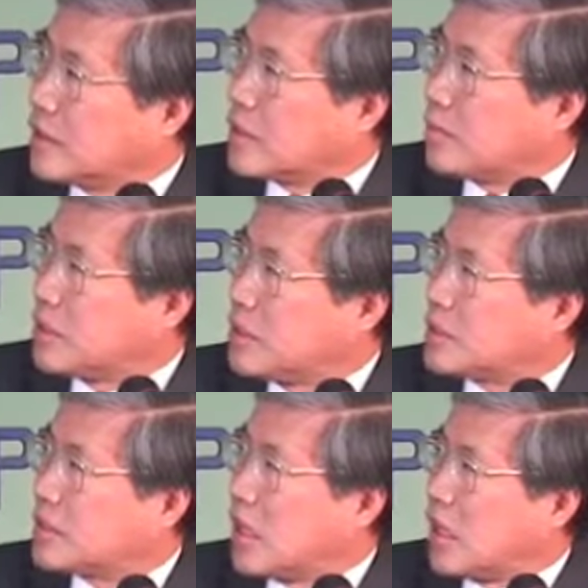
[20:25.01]

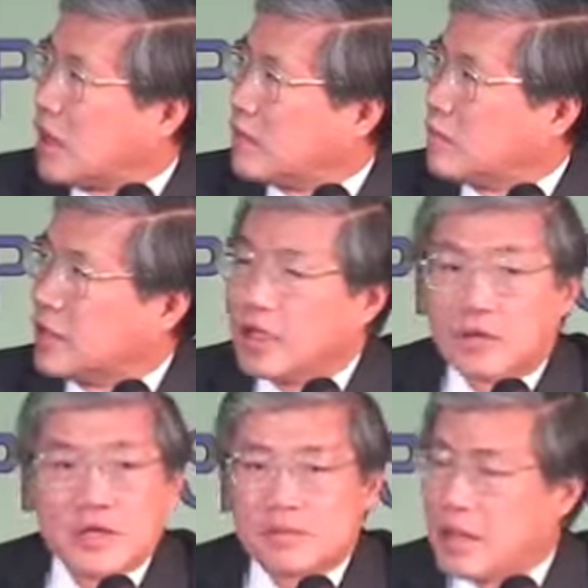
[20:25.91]
Japanese government
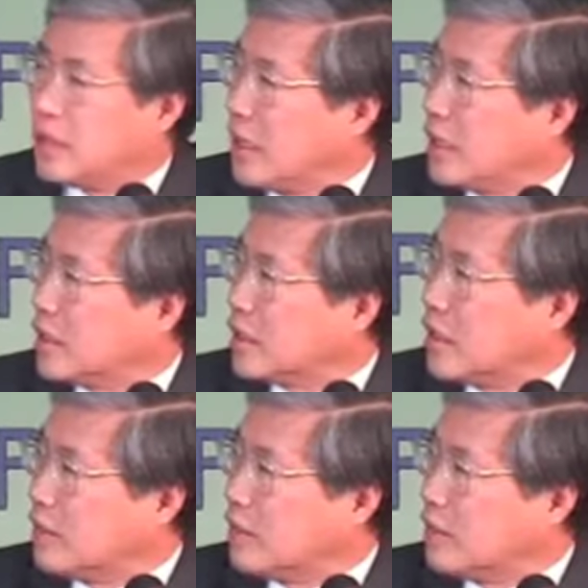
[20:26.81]
increased spending,